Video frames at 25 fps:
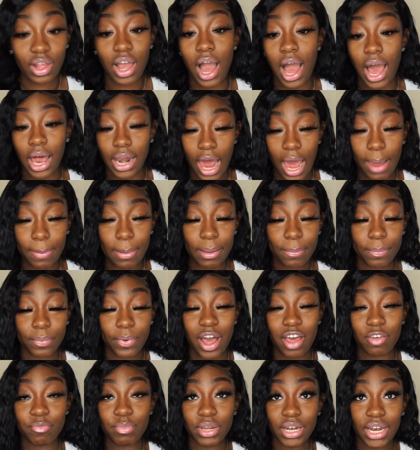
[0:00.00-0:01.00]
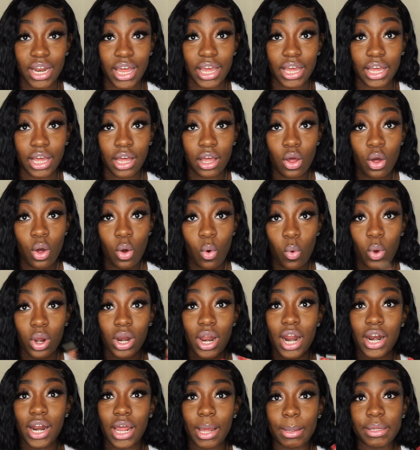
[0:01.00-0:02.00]
a lot of people have been like, well, a
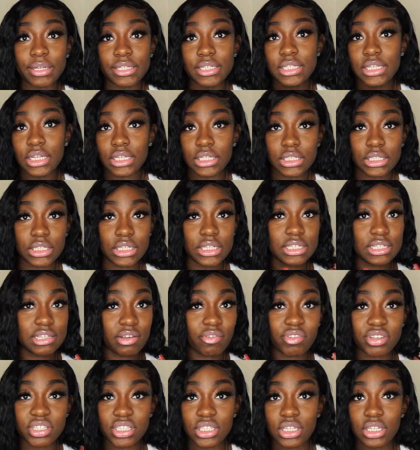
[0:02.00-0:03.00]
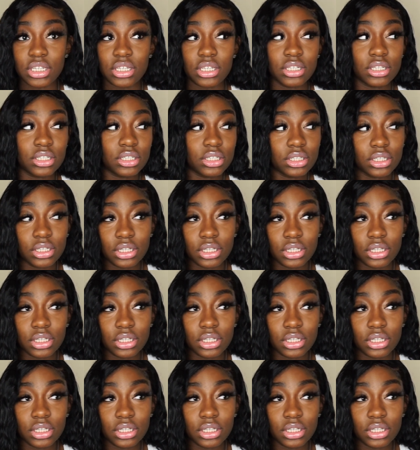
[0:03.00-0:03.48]
lot of like 16, 17,